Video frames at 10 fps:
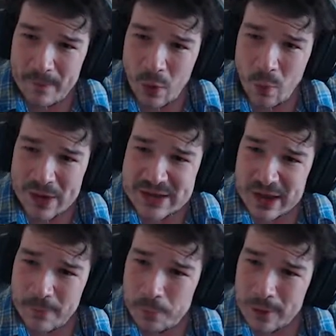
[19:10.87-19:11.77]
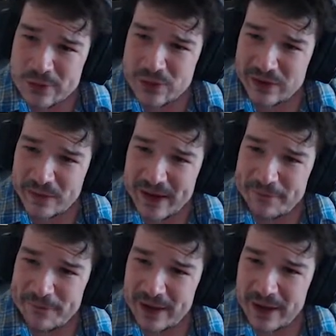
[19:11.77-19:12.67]
Onwards and upwards. We've got the
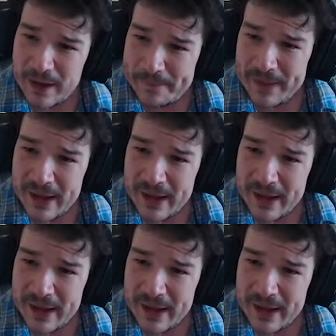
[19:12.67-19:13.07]
FA Cup